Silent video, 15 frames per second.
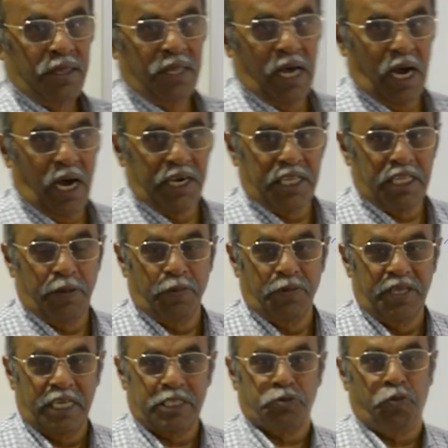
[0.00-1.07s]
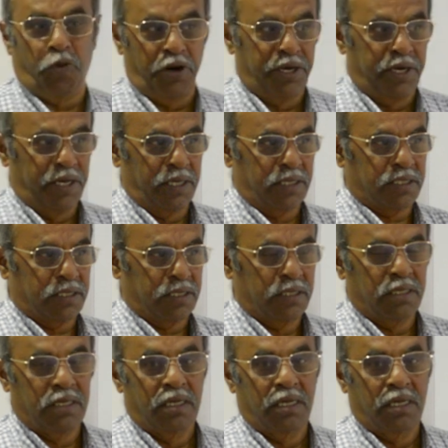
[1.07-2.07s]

the another next point is